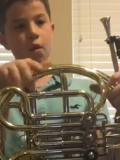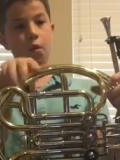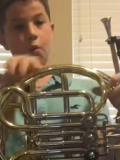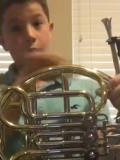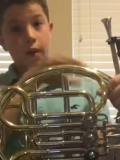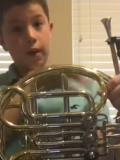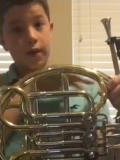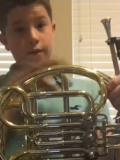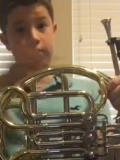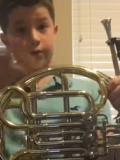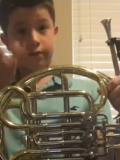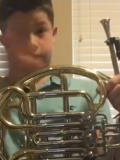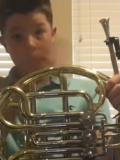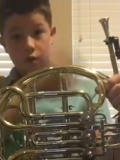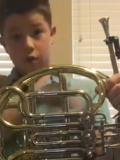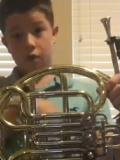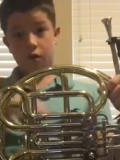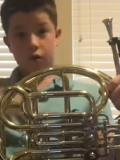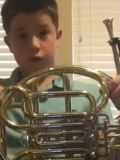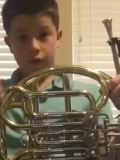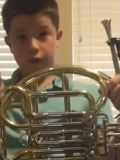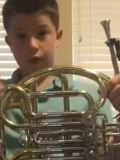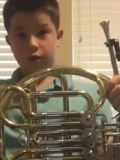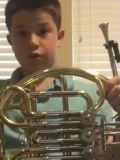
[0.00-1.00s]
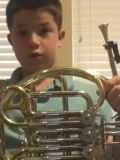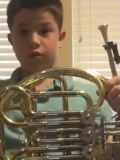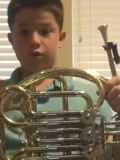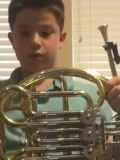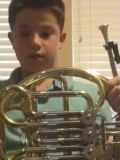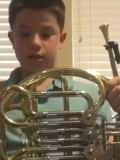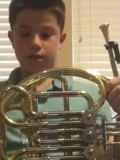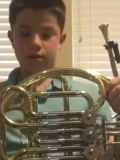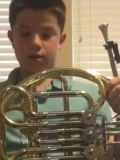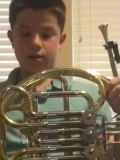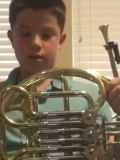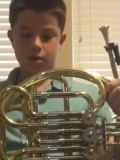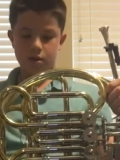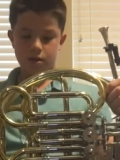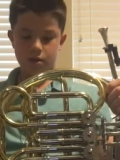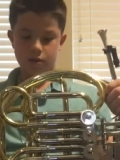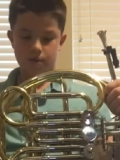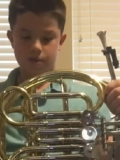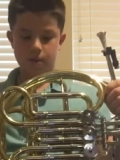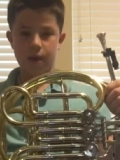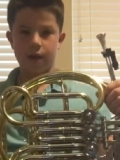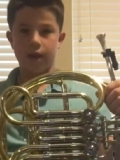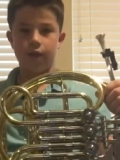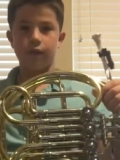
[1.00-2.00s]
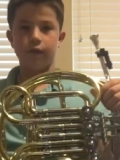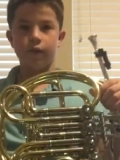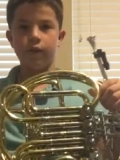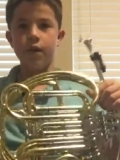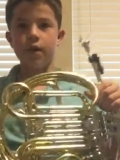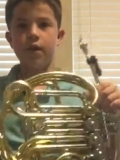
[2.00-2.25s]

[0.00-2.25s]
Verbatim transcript: what the whole French horn is made of.